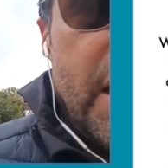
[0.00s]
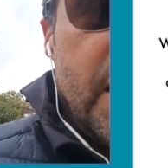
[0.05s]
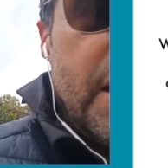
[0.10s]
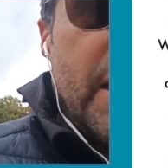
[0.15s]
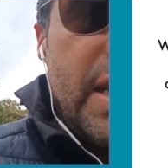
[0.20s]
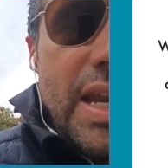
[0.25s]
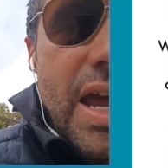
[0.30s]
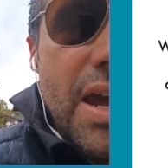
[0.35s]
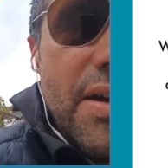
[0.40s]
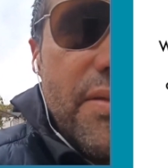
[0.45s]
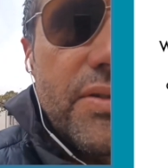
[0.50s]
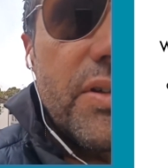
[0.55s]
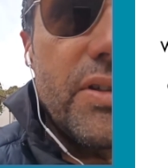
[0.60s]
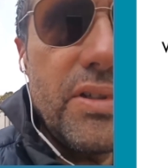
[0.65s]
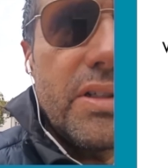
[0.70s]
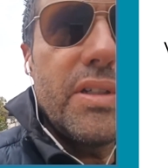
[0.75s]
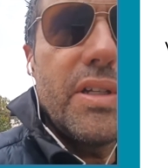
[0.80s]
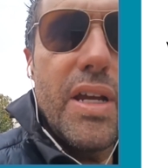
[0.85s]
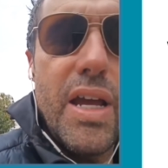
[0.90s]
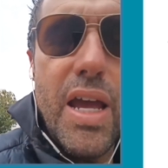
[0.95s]
never,
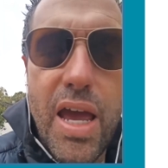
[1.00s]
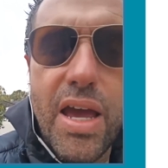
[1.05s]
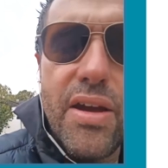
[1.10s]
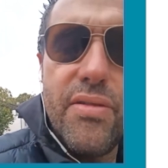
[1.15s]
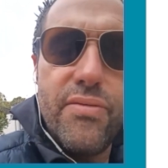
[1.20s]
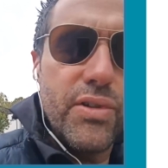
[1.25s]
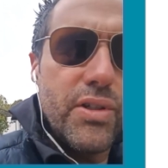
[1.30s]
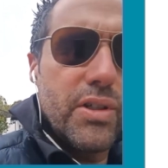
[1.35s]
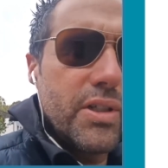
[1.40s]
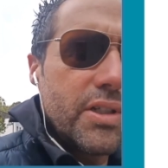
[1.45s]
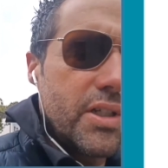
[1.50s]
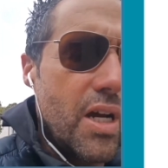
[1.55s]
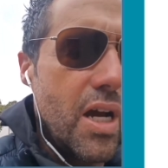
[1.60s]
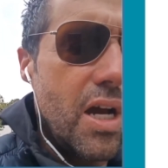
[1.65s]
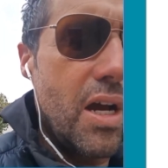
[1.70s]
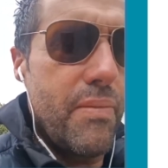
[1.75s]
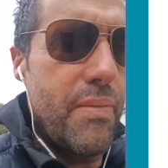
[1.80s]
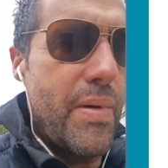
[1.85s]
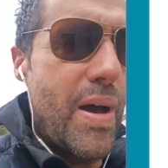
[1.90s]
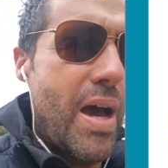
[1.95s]
ever
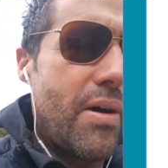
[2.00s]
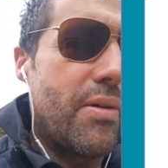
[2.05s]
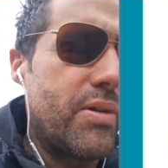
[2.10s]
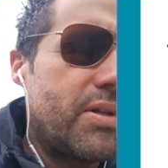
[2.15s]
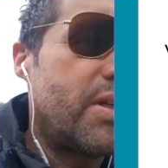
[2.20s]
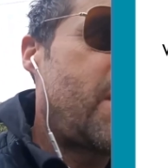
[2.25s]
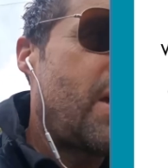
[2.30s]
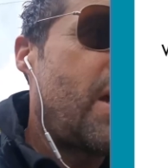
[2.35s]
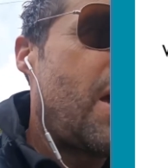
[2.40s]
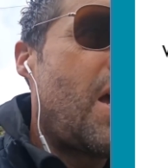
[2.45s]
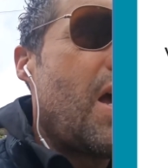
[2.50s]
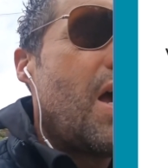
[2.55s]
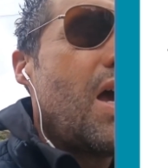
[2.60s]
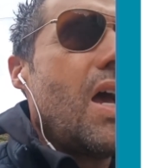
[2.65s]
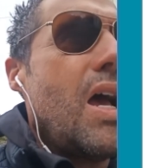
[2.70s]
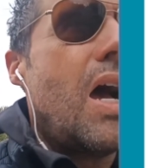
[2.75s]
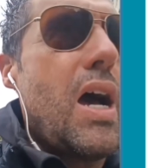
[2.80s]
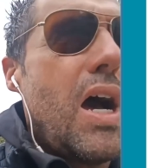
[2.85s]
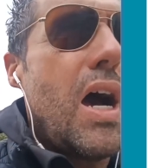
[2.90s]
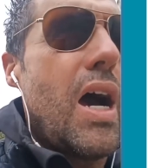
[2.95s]
come out.
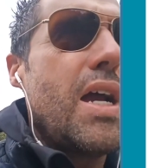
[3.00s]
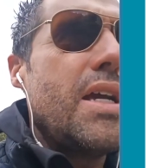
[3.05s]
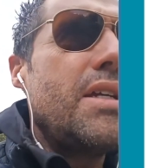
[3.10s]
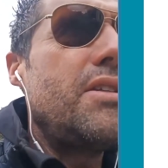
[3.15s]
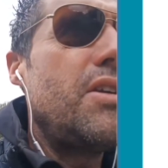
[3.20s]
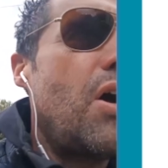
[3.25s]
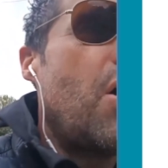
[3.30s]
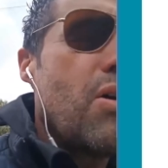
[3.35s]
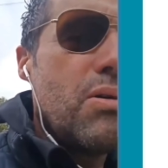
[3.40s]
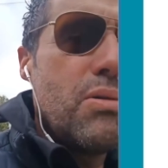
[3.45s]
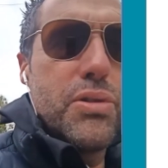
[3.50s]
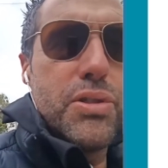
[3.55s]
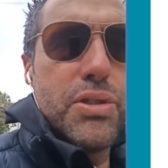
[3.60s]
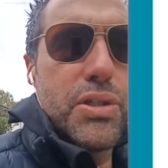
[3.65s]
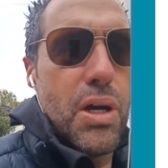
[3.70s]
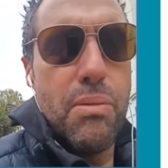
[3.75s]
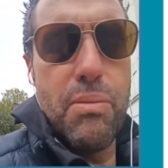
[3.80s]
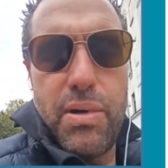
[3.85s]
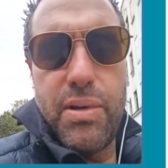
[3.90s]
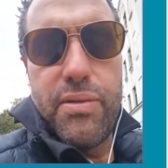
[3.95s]
I know
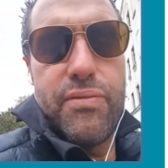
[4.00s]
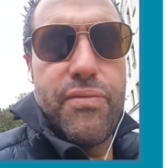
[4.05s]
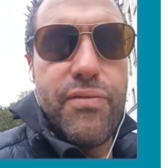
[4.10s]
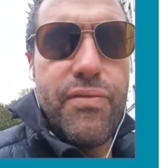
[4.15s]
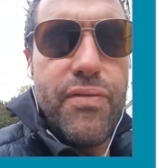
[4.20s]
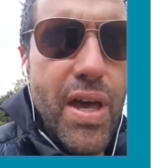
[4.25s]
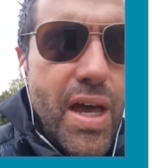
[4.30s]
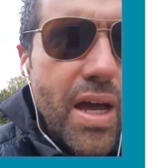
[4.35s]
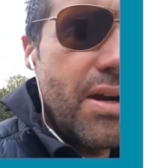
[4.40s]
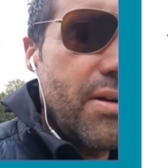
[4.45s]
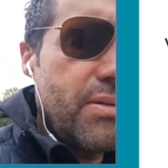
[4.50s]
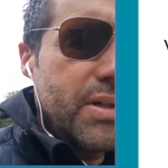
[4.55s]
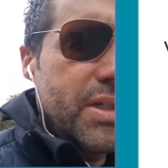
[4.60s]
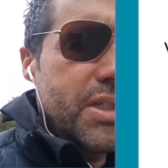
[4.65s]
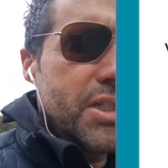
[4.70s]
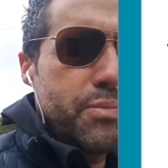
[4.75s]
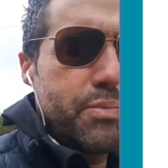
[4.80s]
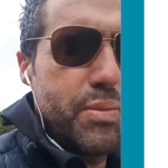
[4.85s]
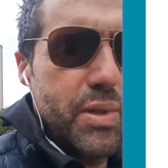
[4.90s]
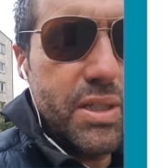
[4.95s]
someone very
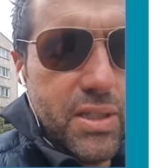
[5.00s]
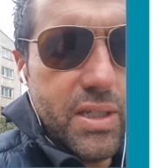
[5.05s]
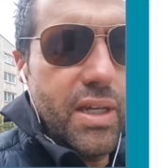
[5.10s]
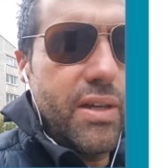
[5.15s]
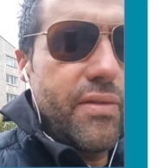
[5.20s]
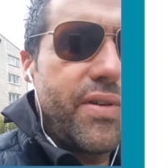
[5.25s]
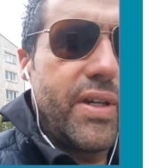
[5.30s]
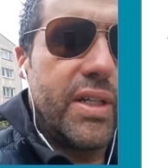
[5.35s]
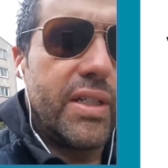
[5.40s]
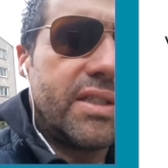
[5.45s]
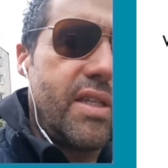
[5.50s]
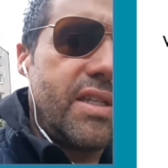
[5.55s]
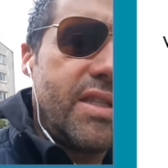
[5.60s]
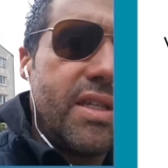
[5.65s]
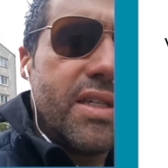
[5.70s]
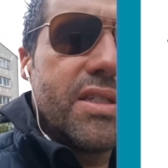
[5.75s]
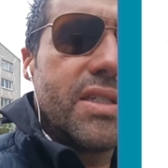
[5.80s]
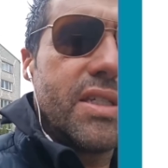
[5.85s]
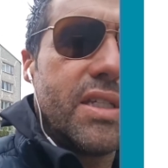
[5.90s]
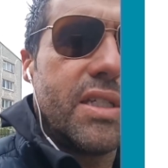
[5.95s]
specific to
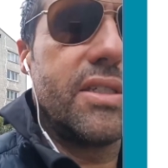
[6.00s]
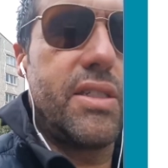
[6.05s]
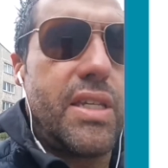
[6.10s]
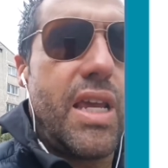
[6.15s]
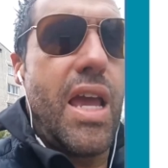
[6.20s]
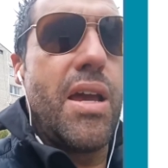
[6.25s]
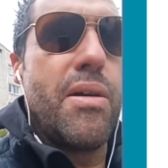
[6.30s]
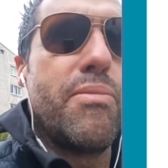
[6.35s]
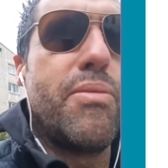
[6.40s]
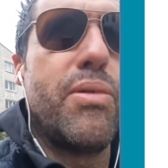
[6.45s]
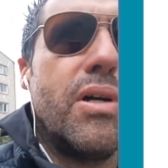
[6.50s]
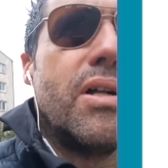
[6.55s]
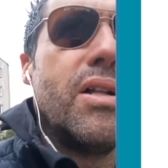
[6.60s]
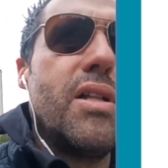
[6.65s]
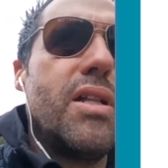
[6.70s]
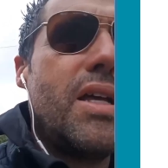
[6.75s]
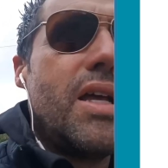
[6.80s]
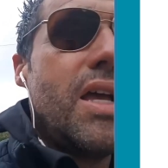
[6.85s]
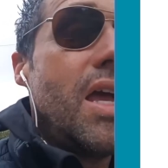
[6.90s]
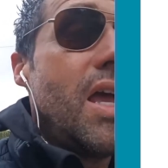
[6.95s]
this
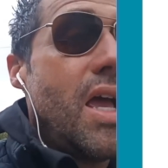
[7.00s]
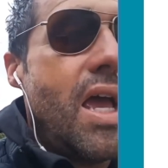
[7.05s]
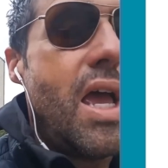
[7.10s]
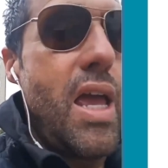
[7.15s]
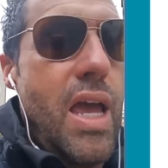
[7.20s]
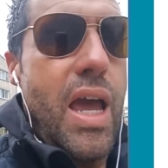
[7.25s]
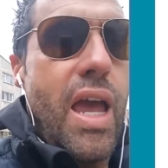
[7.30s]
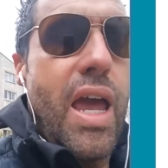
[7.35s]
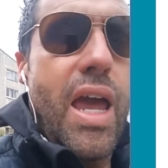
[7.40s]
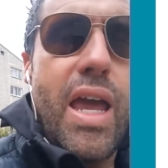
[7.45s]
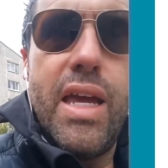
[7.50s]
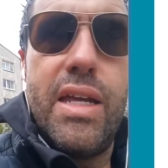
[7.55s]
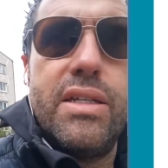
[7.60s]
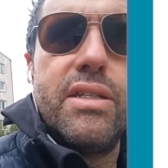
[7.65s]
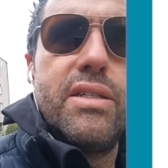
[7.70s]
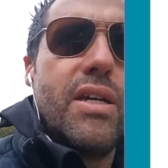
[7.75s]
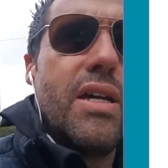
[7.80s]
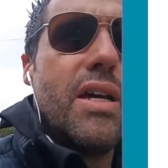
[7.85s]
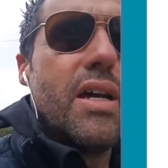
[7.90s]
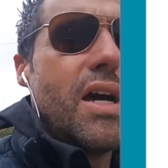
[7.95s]
example,
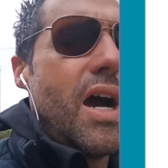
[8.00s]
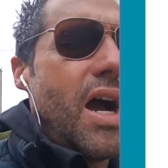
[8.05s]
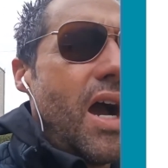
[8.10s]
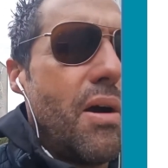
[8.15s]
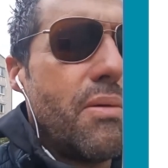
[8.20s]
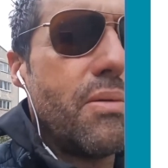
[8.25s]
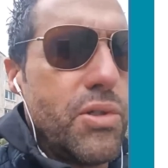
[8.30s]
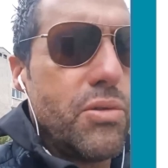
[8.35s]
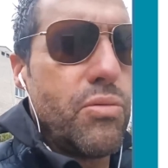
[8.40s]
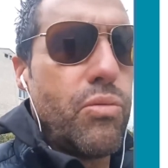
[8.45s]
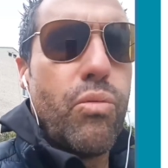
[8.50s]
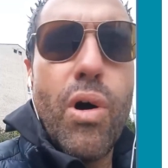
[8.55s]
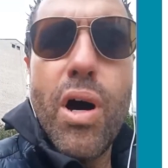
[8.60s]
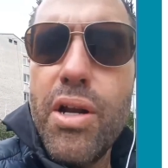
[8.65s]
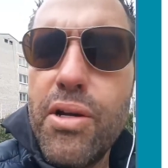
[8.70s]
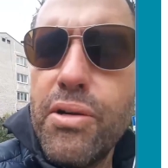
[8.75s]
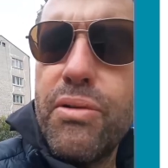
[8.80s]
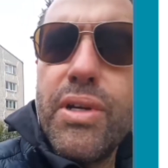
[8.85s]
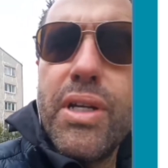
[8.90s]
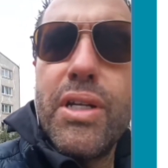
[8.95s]
and I was
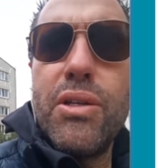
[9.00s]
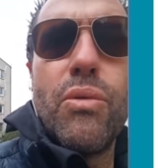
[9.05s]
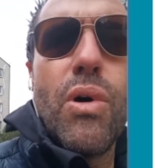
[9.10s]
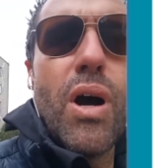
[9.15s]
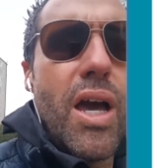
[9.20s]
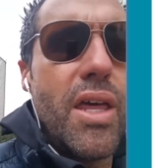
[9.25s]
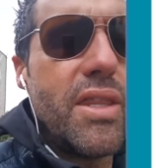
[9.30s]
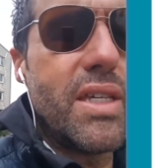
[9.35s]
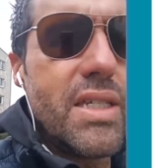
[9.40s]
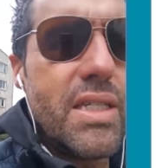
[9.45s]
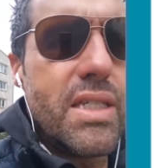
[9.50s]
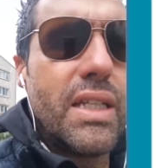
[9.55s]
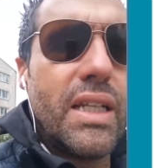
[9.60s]
wondering why this